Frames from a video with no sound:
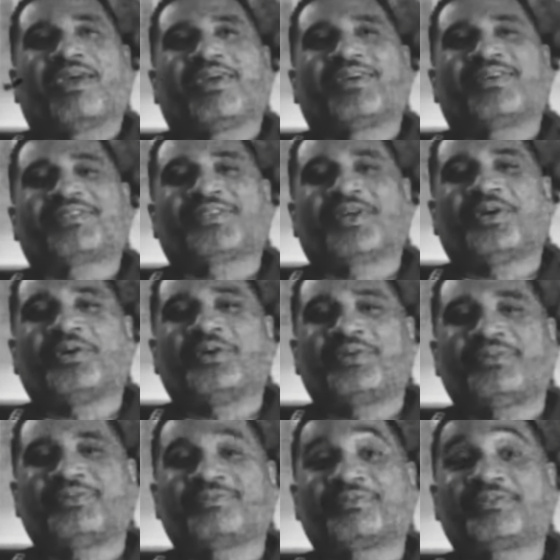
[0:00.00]

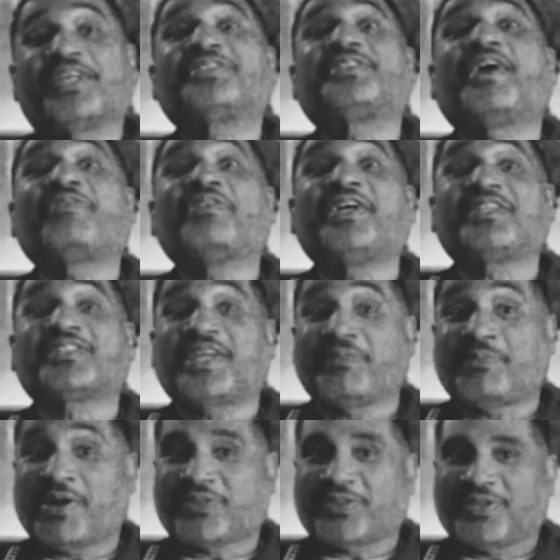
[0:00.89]
So there's definitely a tape
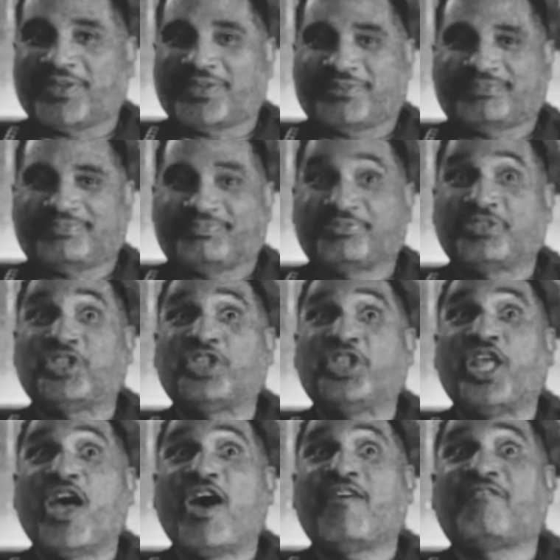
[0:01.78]
out there.
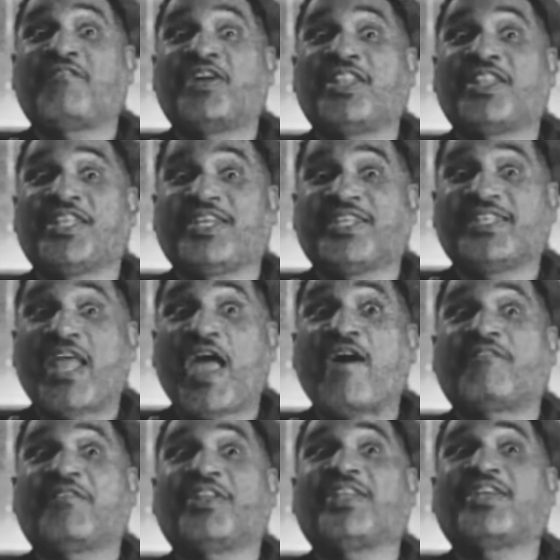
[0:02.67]
Definitely,
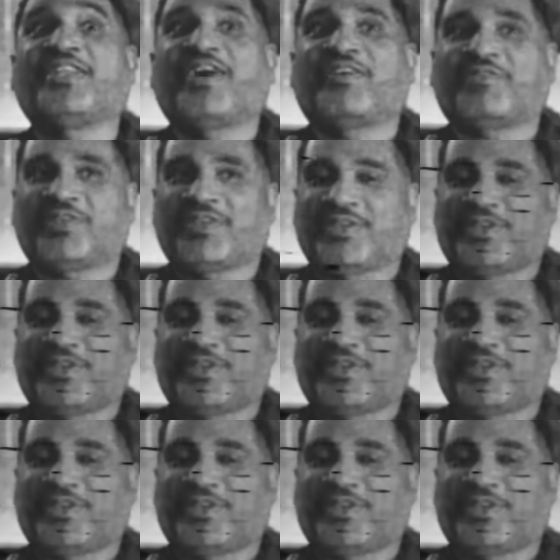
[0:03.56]
definitely, definitely.